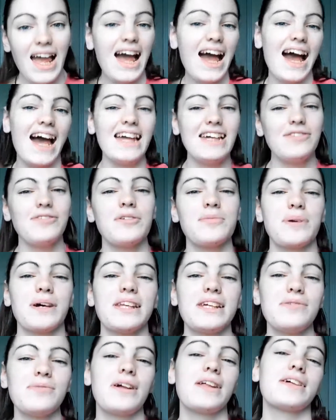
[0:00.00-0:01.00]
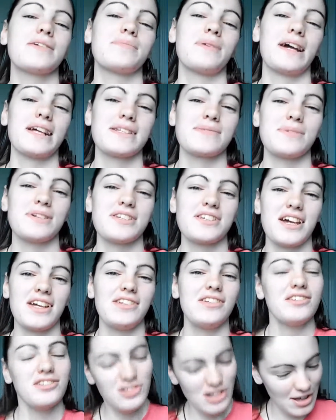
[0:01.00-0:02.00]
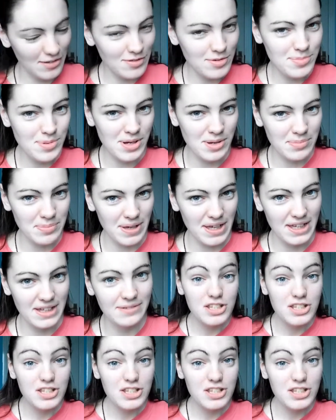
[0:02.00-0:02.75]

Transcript: Hi everybody, welcome back to my channel, Travel Bugby.